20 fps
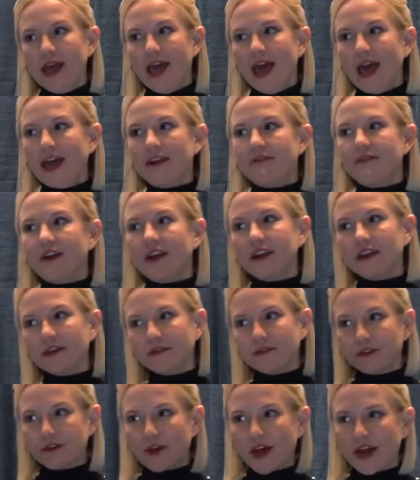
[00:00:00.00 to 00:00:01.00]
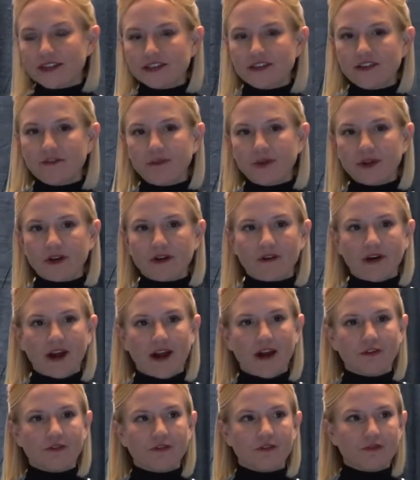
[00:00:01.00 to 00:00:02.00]
And if any of you guys have been
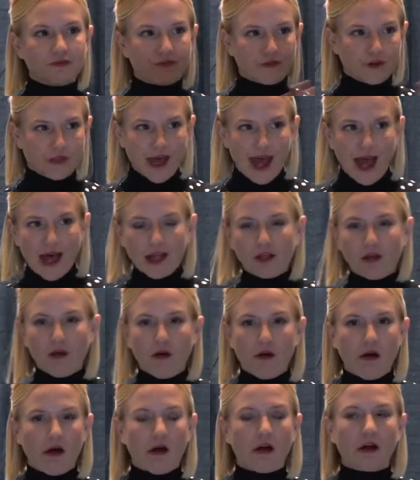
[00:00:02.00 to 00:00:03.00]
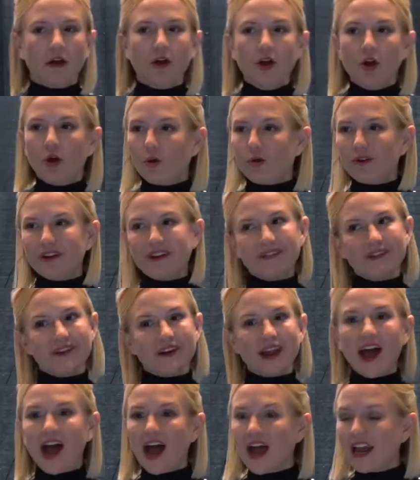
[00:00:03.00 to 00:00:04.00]
around for that long, or even
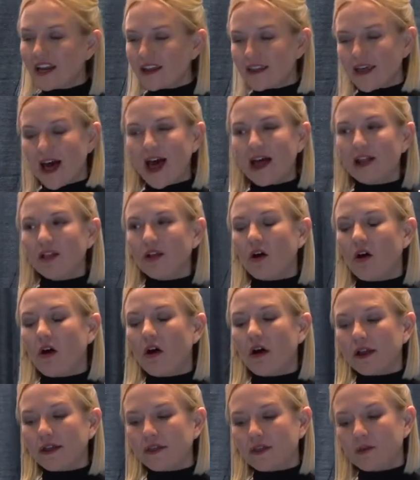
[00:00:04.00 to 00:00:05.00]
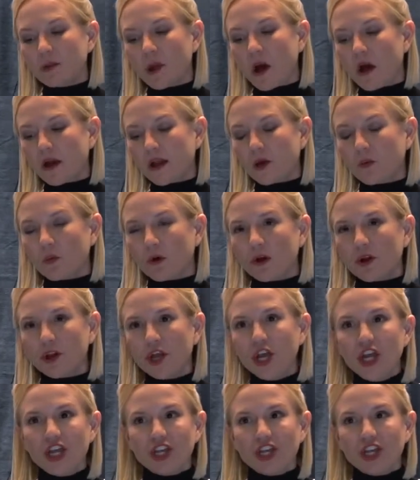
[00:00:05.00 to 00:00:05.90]
kind of that long in the blogging world,